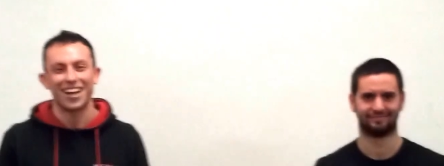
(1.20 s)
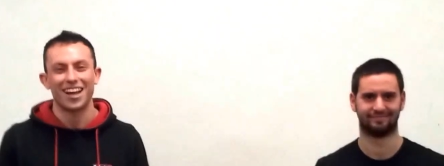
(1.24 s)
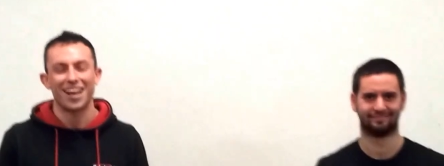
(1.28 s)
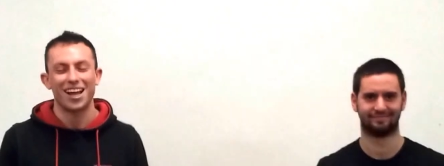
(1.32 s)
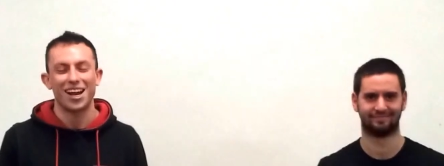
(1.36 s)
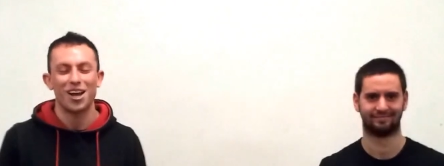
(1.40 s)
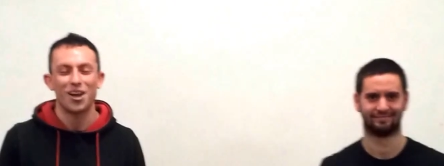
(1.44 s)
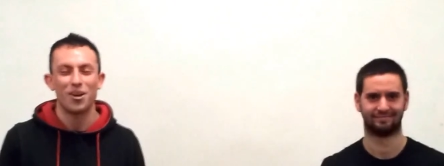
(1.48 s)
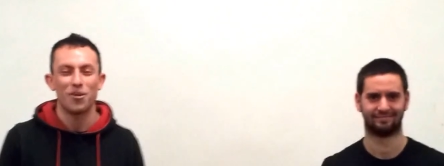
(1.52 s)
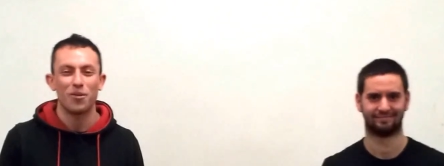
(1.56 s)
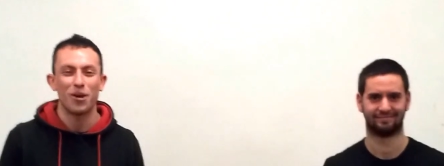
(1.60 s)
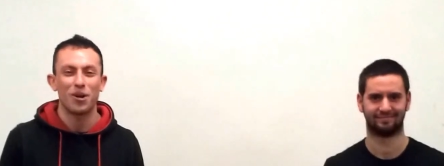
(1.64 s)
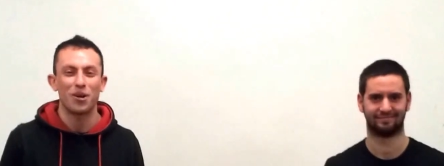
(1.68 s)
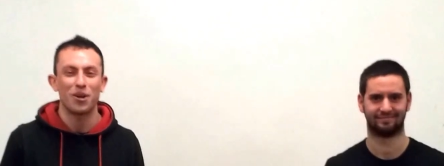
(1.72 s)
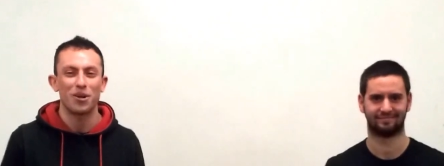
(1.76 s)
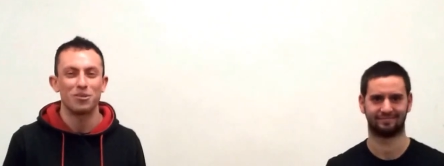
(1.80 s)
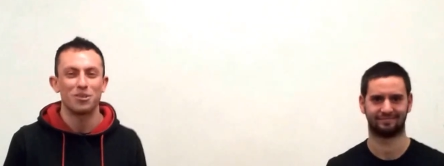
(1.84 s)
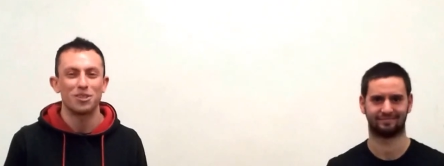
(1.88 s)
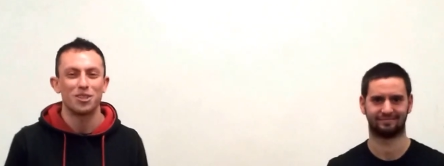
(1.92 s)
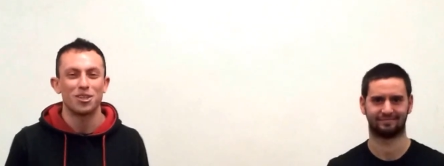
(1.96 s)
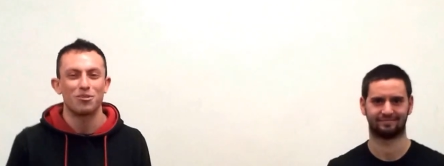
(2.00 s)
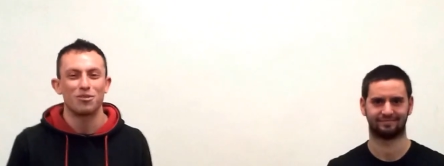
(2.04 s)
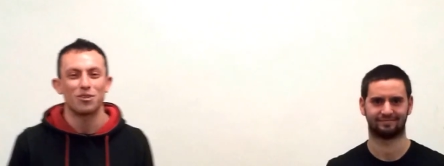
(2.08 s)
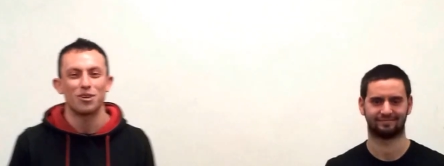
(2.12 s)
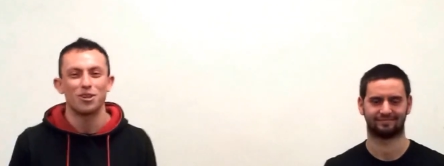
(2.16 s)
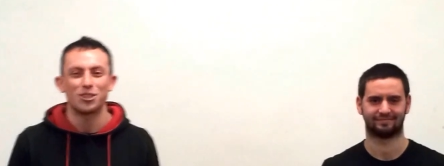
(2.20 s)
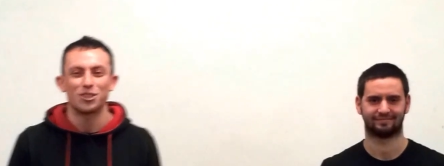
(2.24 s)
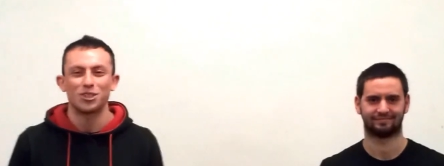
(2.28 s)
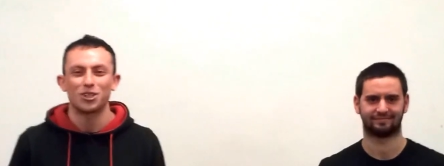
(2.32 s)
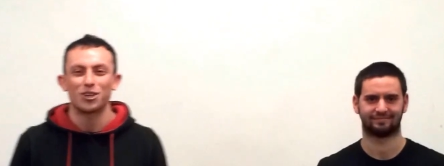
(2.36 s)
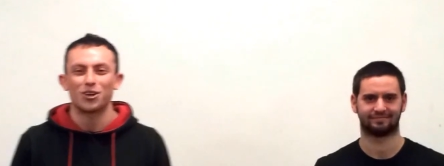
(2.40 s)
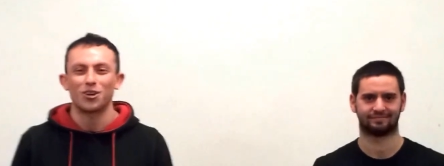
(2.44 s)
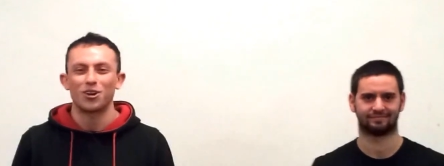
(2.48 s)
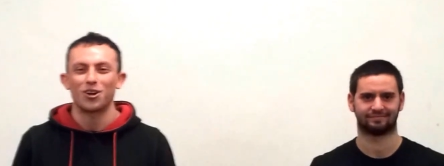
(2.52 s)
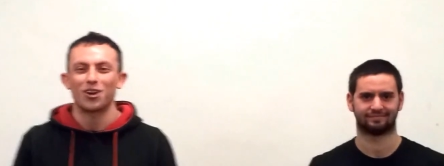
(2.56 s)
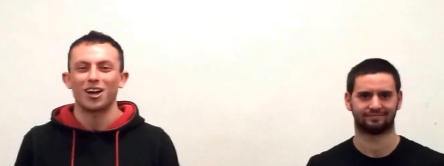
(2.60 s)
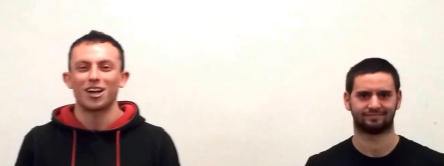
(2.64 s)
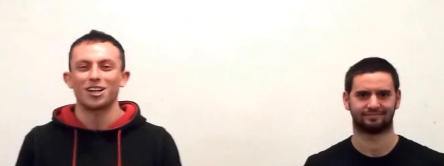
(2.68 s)
Speaker 1: Hello, welcome to the
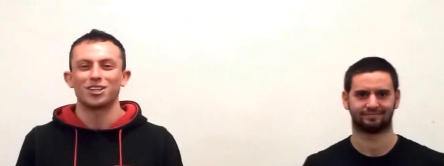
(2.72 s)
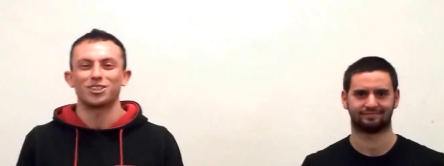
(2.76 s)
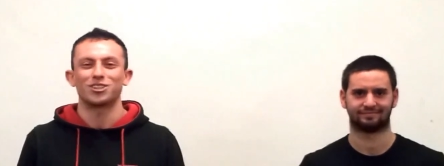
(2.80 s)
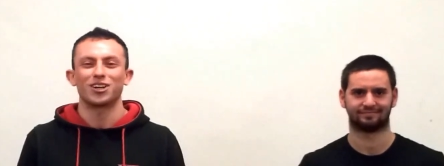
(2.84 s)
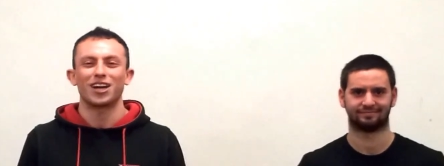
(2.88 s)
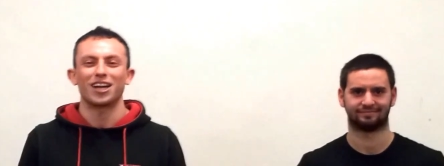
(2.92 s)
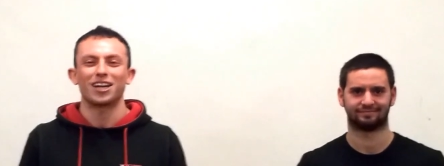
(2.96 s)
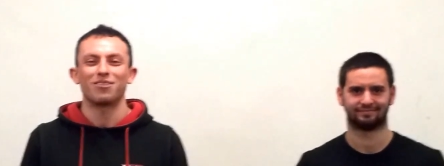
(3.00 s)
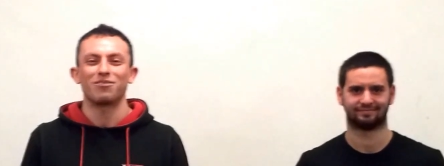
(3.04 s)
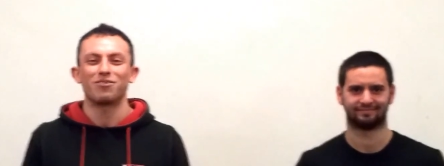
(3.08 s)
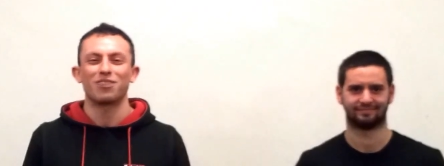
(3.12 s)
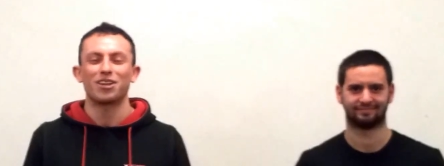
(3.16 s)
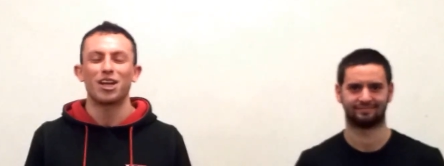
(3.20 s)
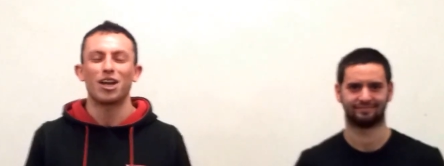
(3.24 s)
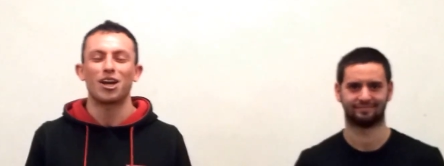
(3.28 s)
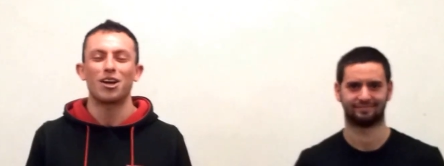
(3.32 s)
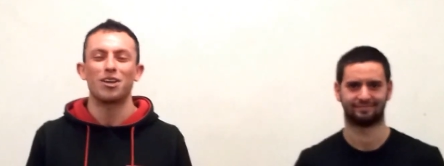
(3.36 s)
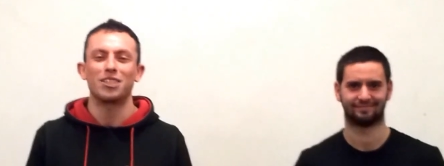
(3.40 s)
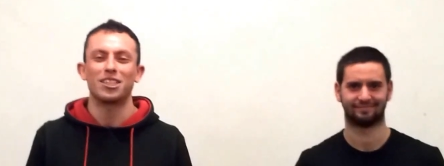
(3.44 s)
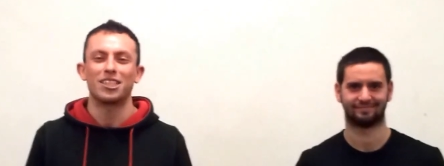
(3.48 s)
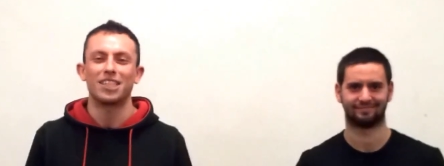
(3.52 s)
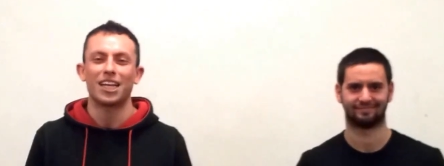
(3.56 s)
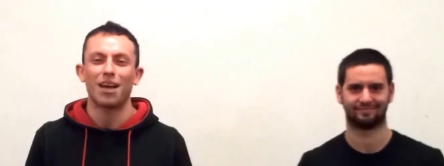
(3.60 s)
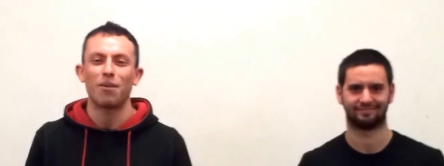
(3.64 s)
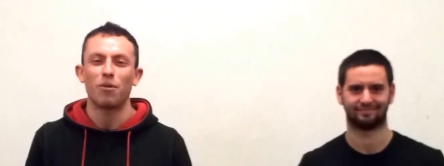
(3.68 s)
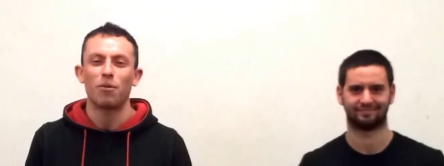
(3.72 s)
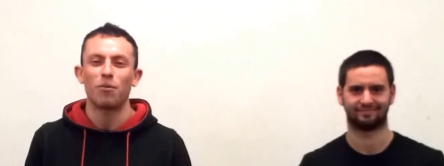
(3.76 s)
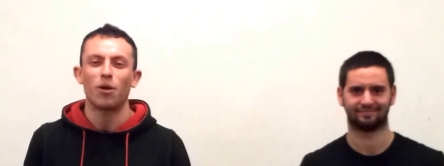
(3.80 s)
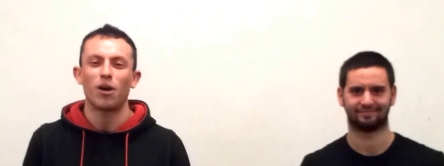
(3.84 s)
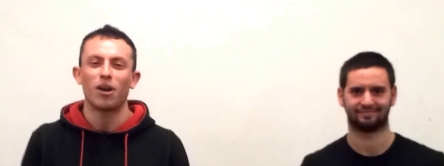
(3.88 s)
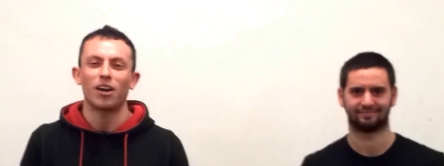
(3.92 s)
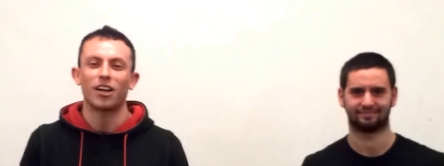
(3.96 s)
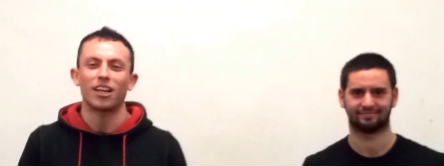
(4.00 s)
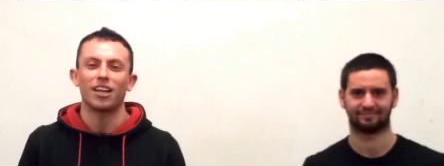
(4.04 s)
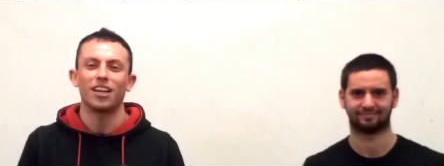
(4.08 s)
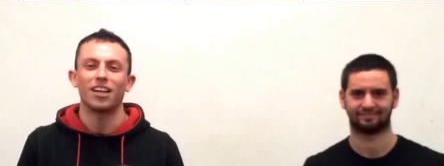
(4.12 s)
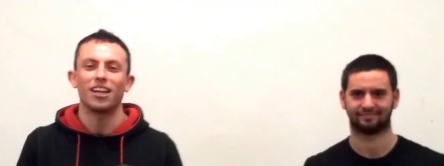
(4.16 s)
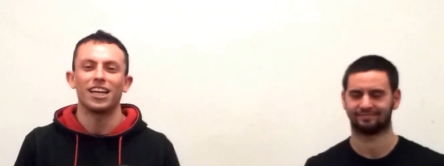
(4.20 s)
Fuzion Online training video. Today
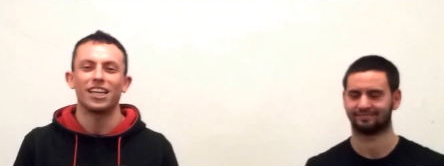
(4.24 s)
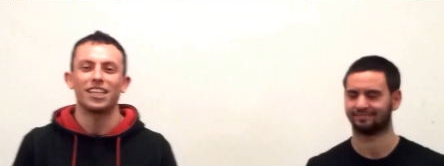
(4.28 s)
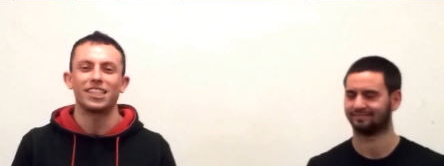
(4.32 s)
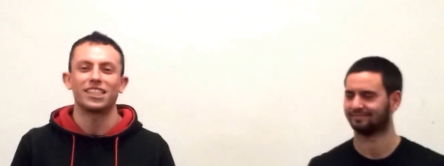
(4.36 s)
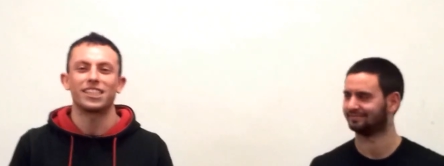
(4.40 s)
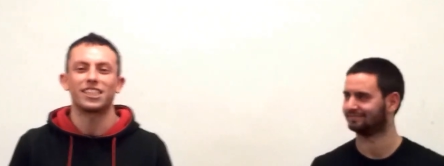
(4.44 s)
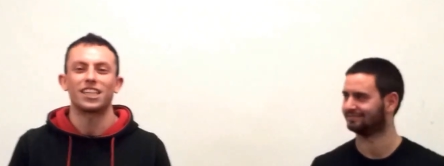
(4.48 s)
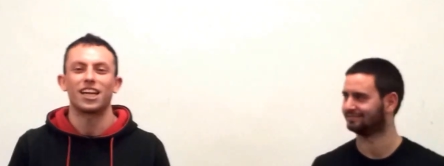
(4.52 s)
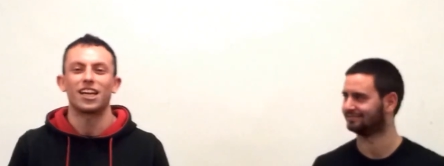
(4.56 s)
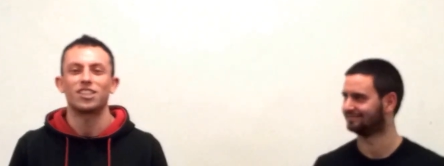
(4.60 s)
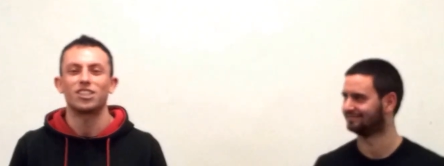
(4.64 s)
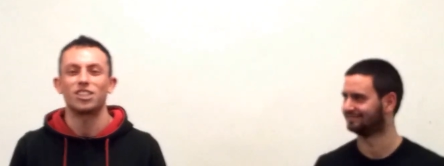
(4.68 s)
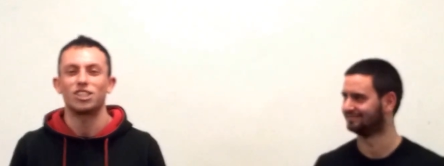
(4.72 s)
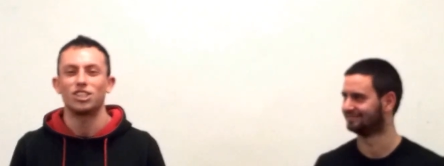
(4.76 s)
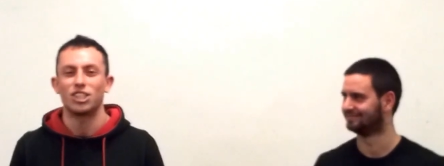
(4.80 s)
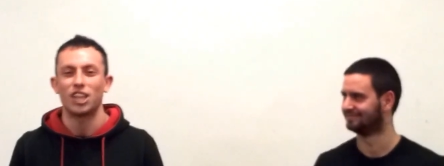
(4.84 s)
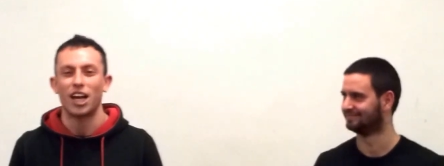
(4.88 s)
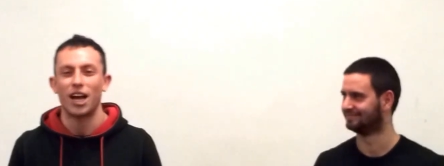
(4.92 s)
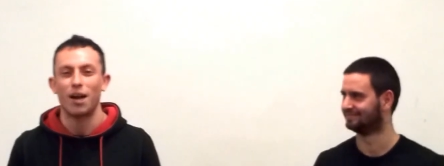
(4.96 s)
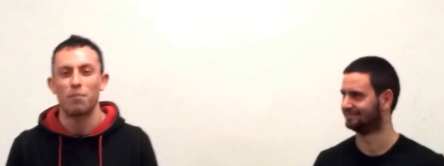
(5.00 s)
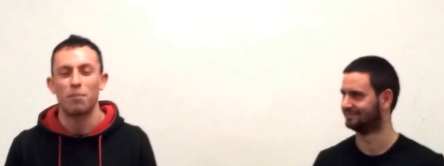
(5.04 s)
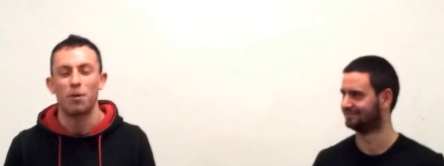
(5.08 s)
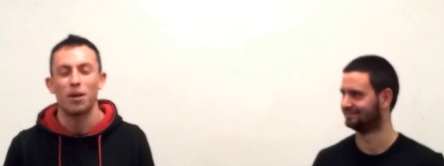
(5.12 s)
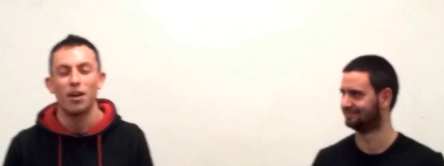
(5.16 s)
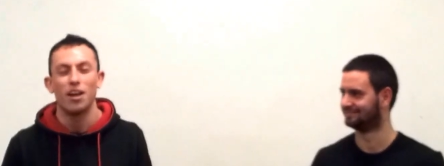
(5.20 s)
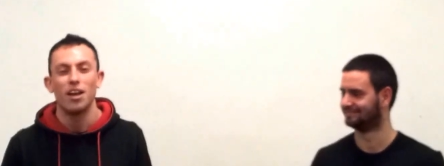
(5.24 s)
we're working the stutter jab.